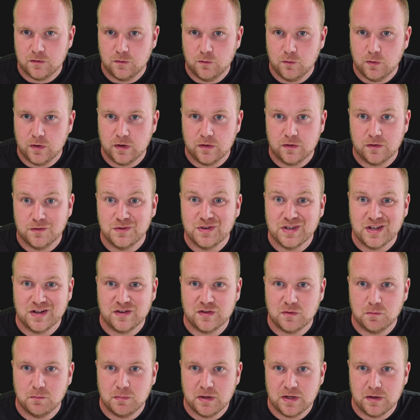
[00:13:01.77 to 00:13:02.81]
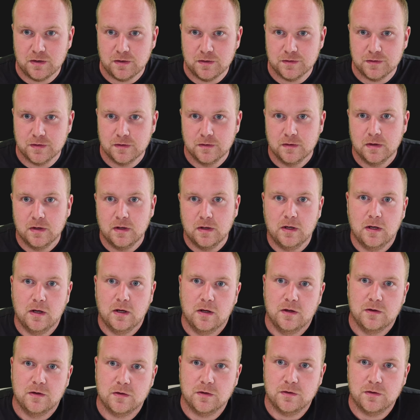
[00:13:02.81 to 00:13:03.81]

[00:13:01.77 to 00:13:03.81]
with Nix build. So there's a